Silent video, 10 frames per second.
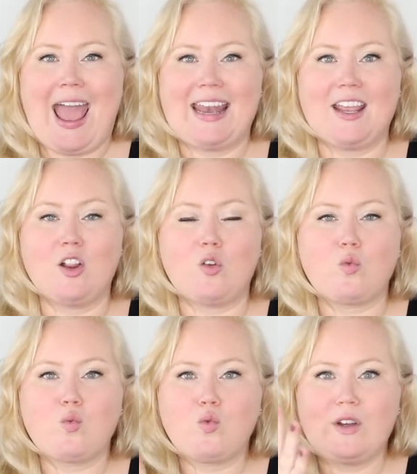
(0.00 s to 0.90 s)
And it
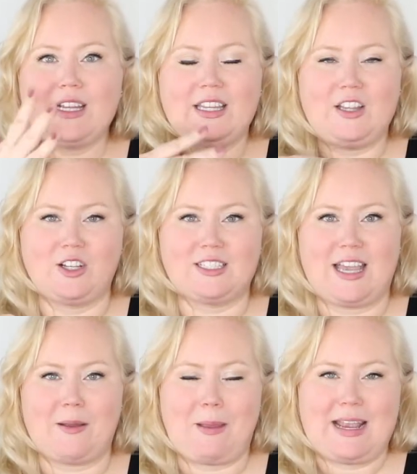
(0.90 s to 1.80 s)
really looks
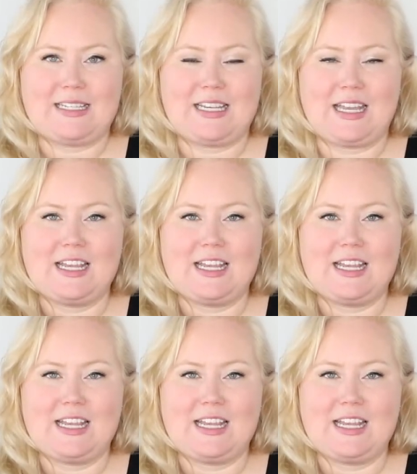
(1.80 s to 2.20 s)
like a painting.